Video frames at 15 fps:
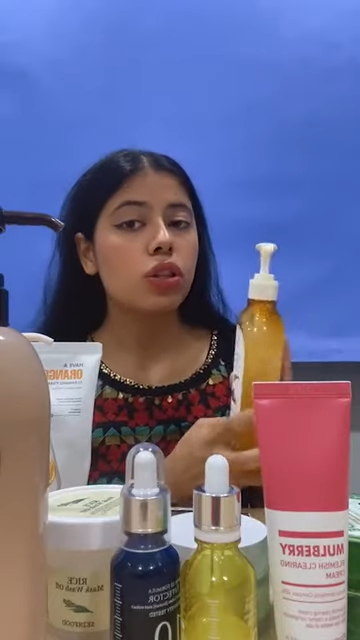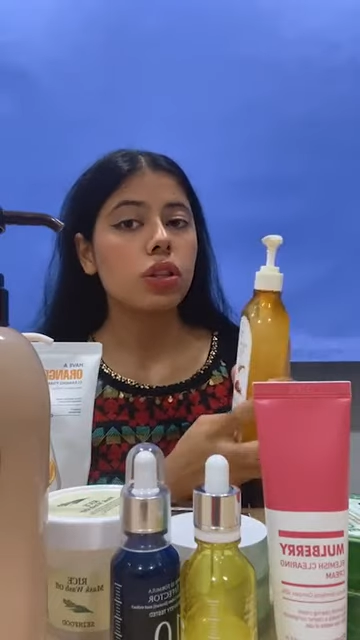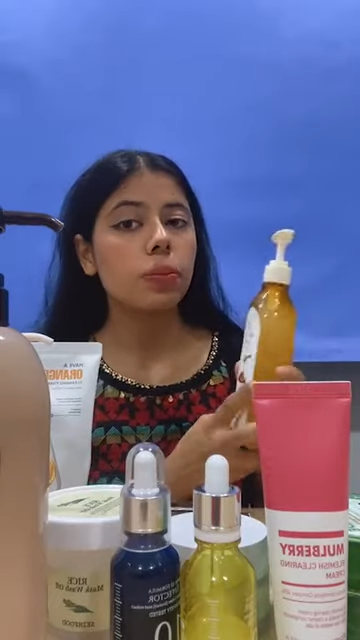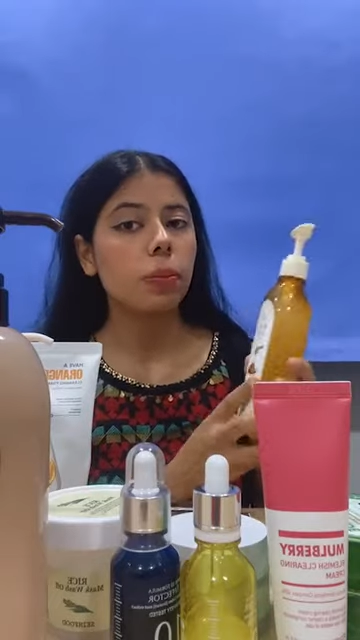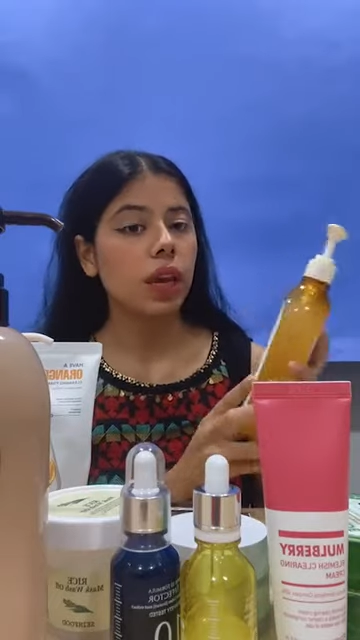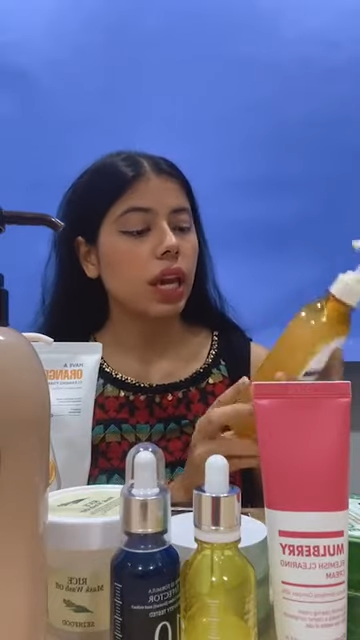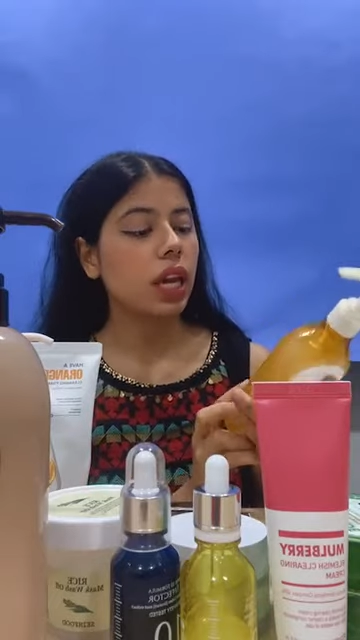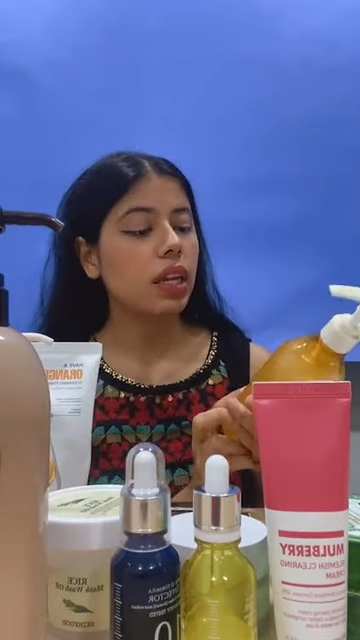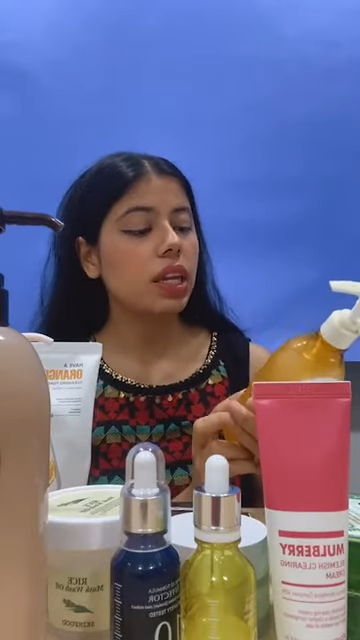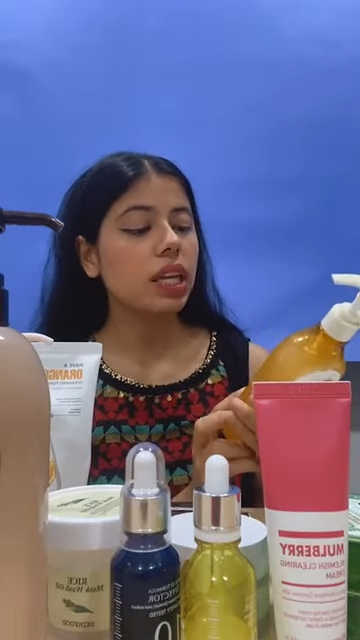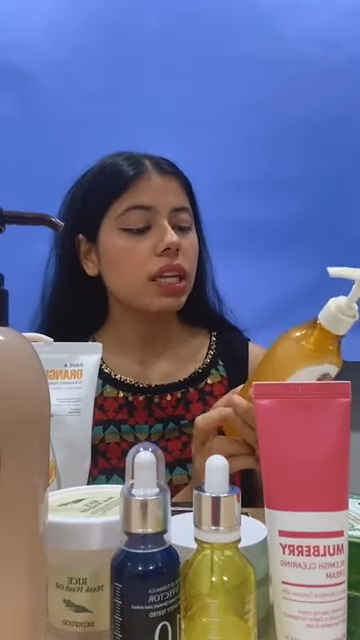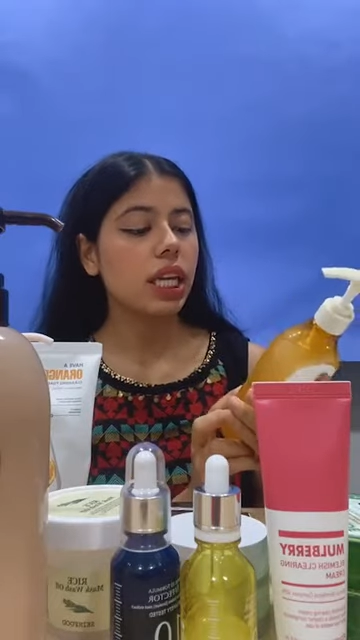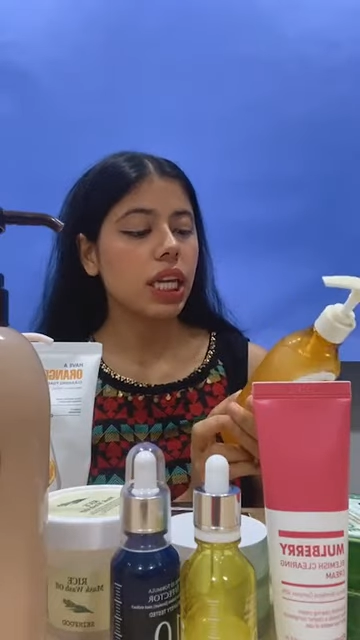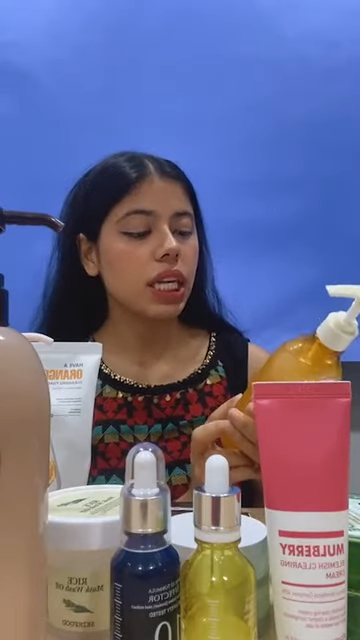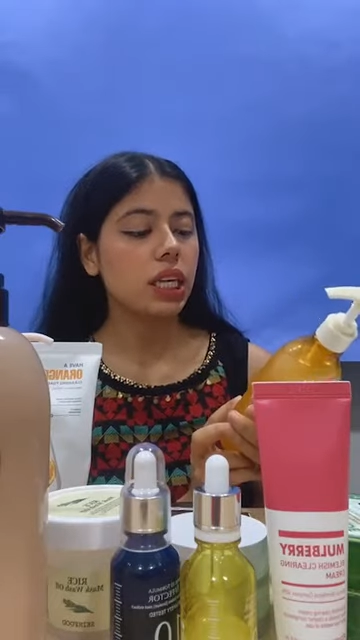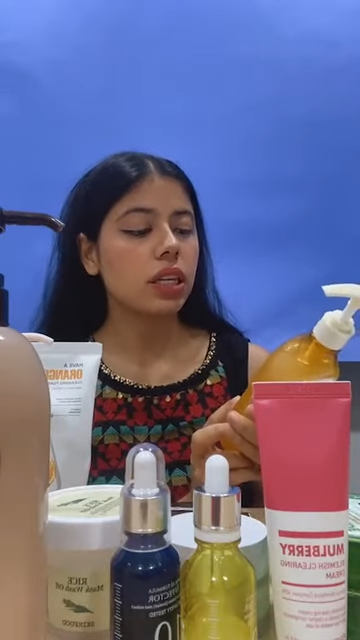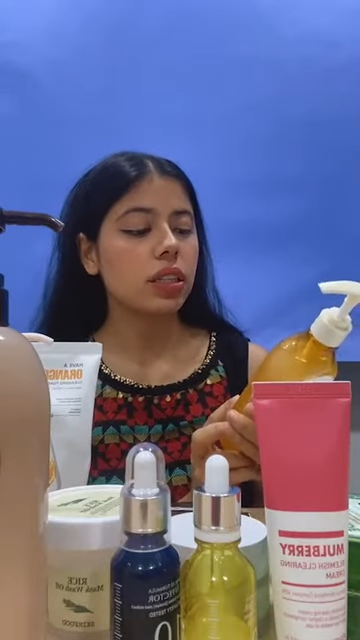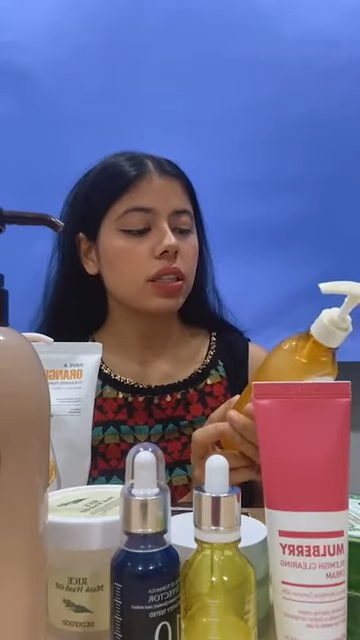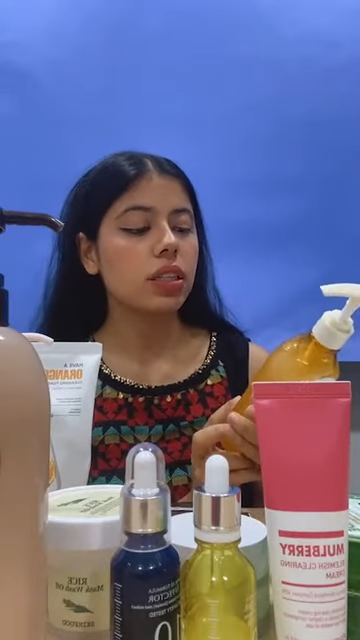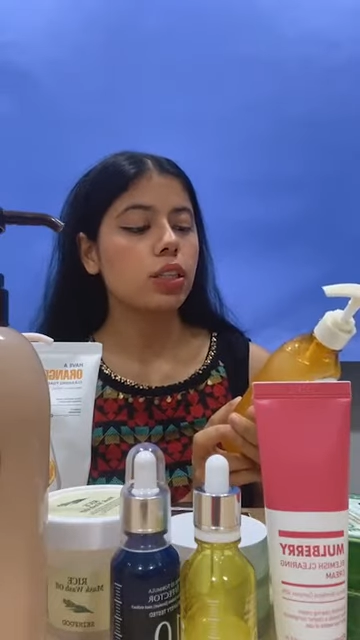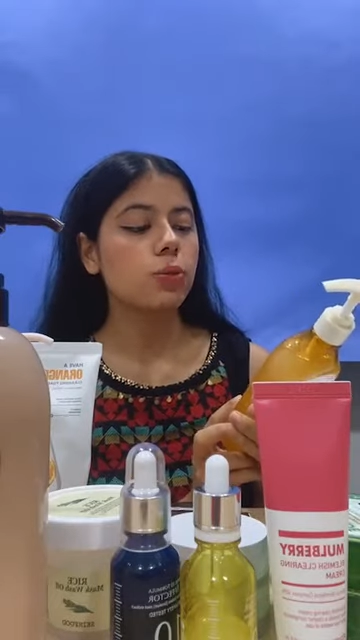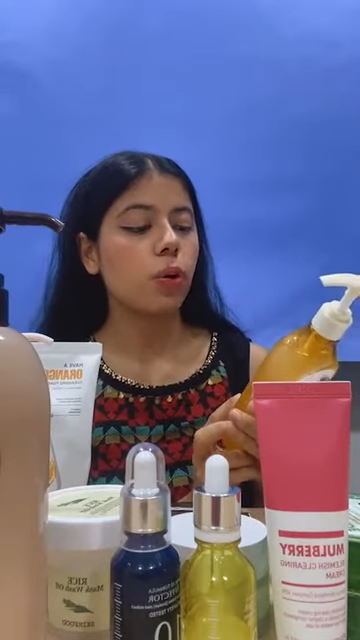So the main ingredient
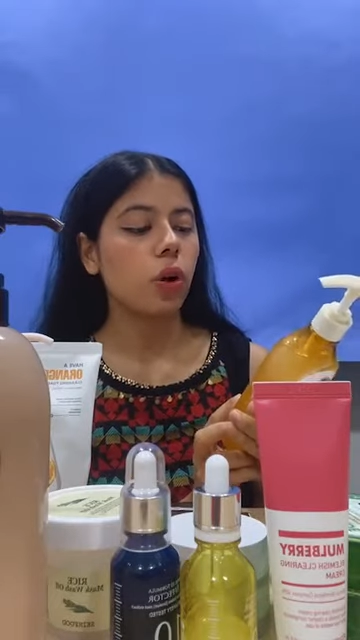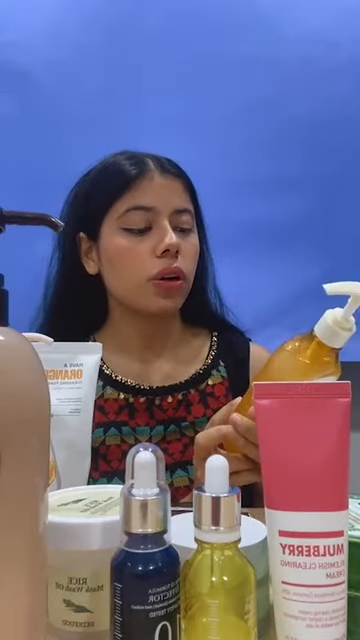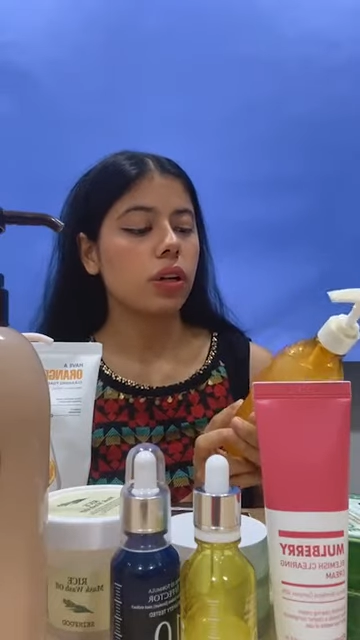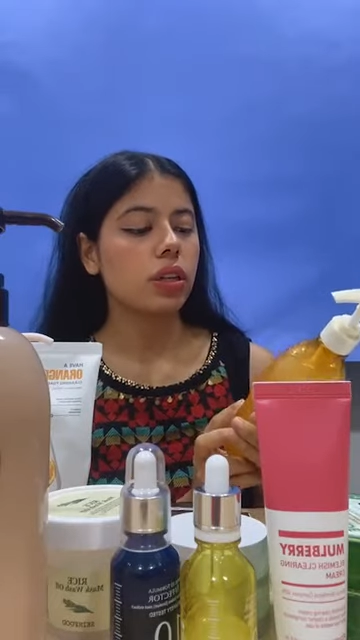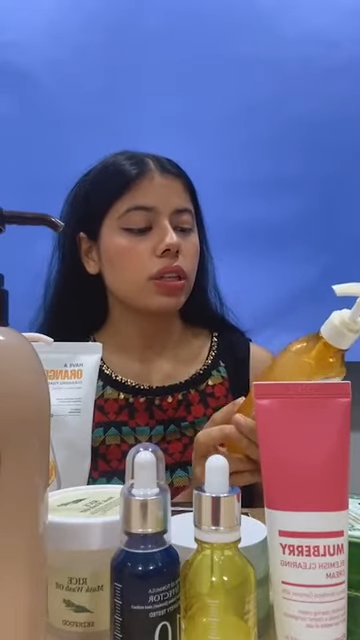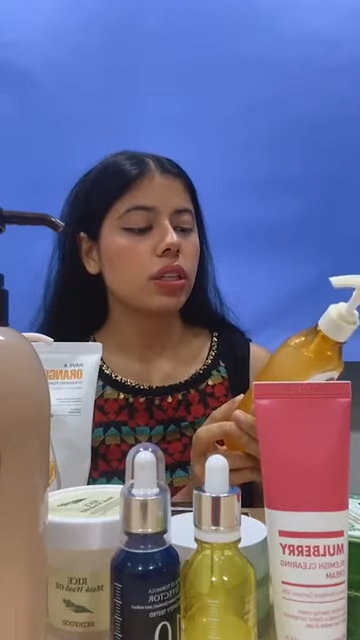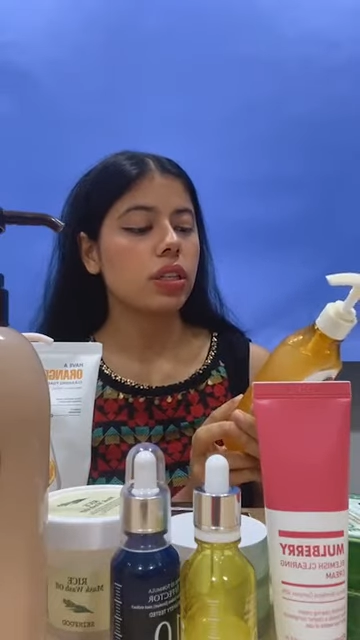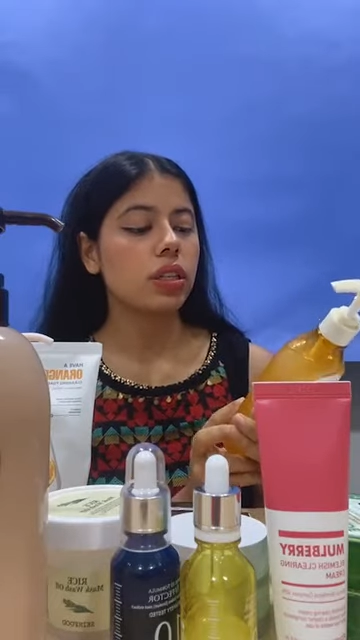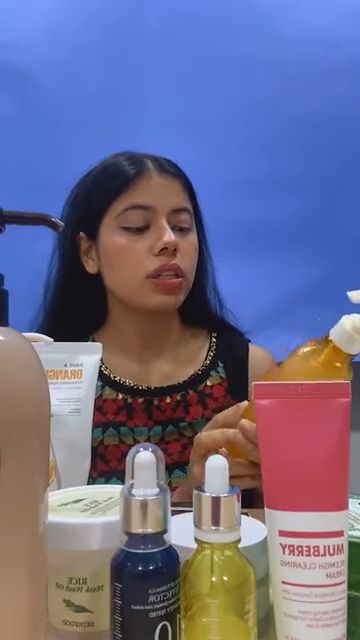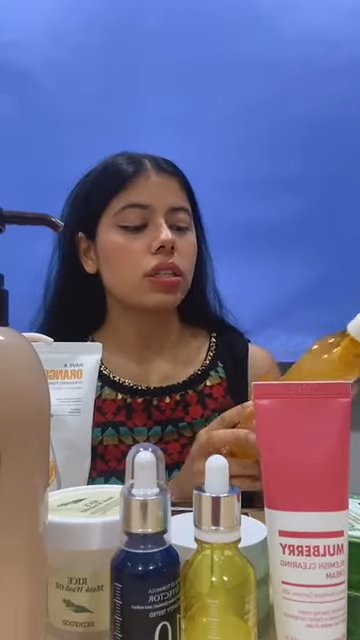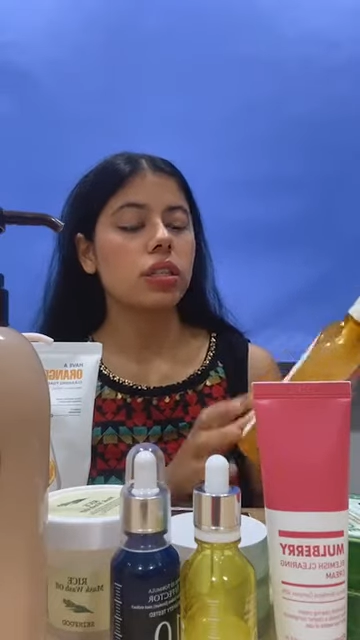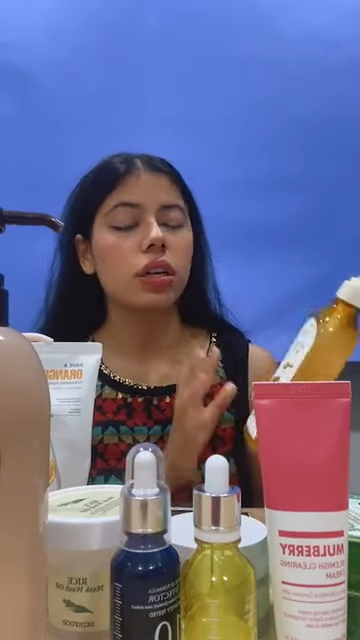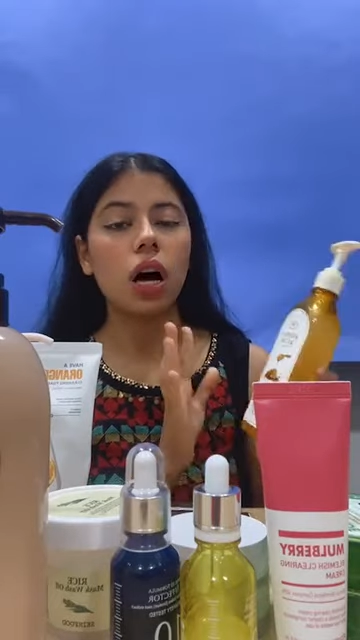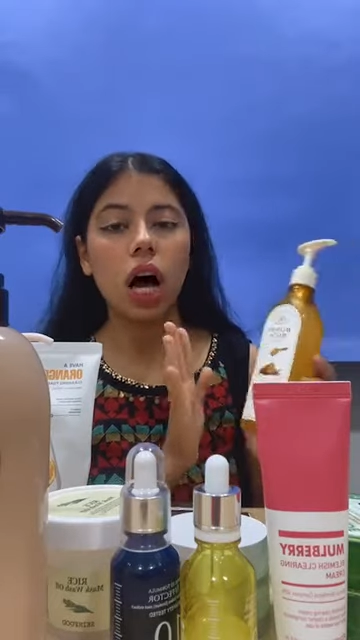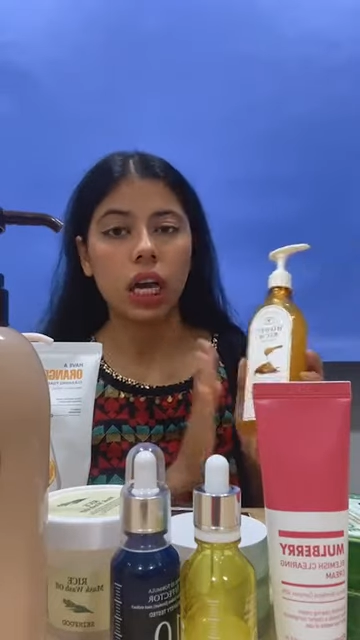in this product is